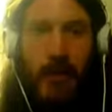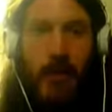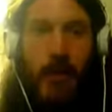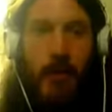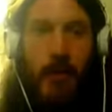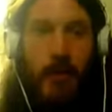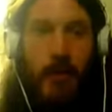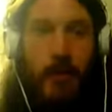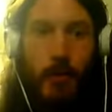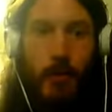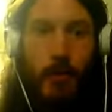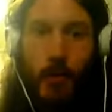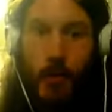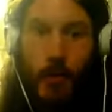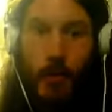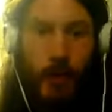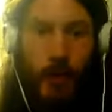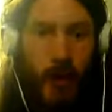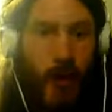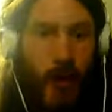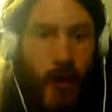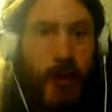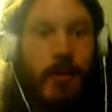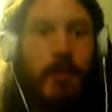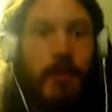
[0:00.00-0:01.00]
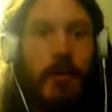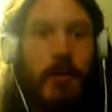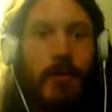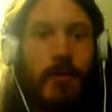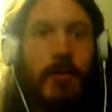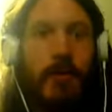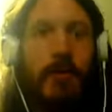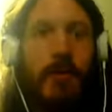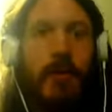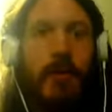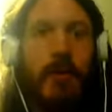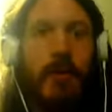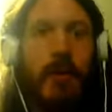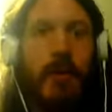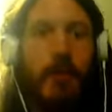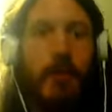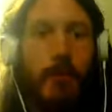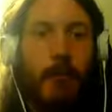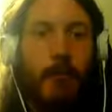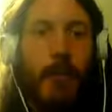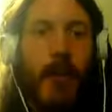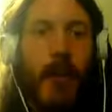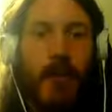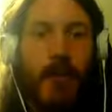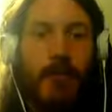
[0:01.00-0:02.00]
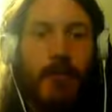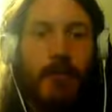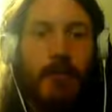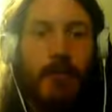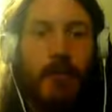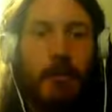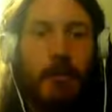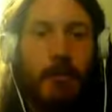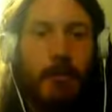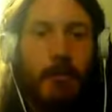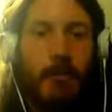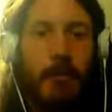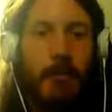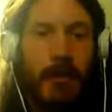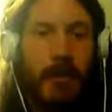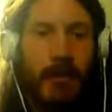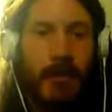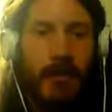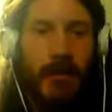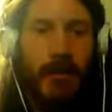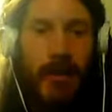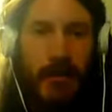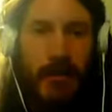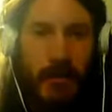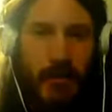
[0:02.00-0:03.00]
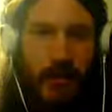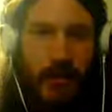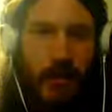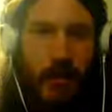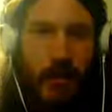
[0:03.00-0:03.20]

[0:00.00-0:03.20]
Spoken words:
you will not hear maximum intensity